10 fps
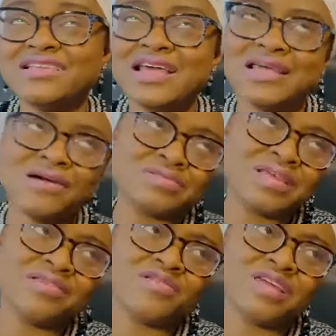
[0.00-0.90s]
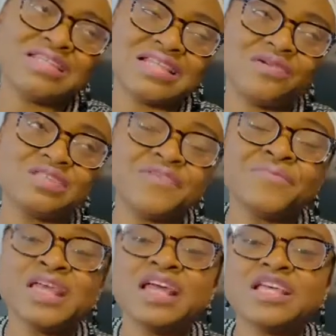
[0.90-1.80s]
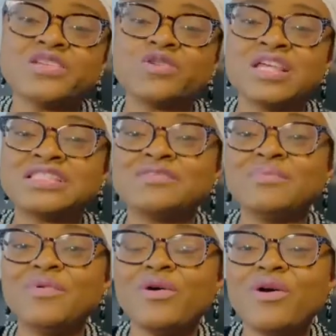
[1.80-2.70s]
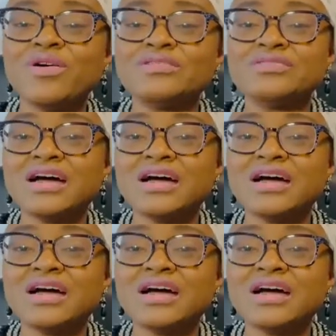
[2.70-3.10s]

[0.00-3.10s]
I would say not intense. I would say so. It's more.